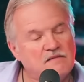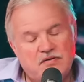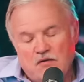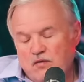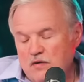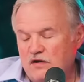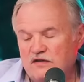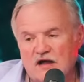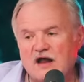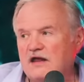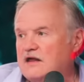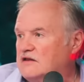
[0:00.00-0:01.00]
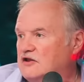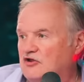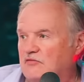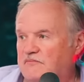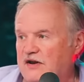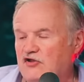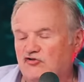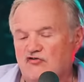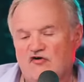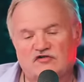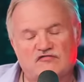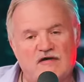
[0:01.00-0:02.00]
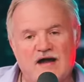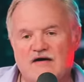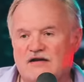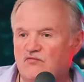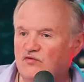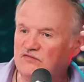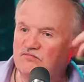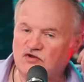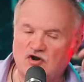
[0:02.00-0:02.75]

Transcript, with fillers: But we would have done it, but he turns around and we,